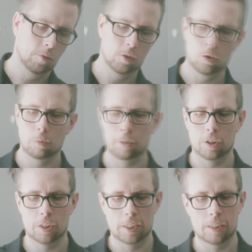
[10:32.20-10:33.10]
two
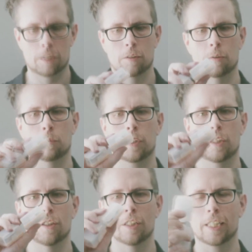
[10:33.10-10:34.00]
boxes with
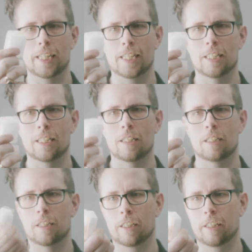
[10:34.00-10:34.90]
contact
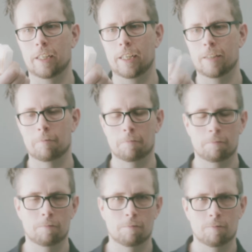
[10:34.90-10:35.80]
lenses
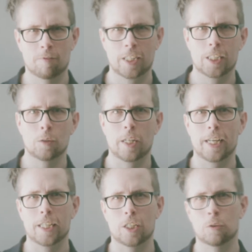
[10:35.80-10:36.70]
um, I don't
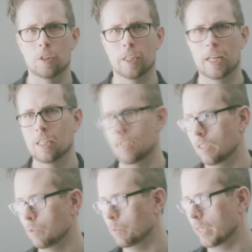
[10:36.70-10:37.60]
like using
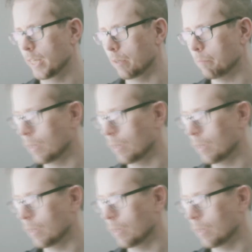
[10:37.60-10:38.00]
glasses when I'm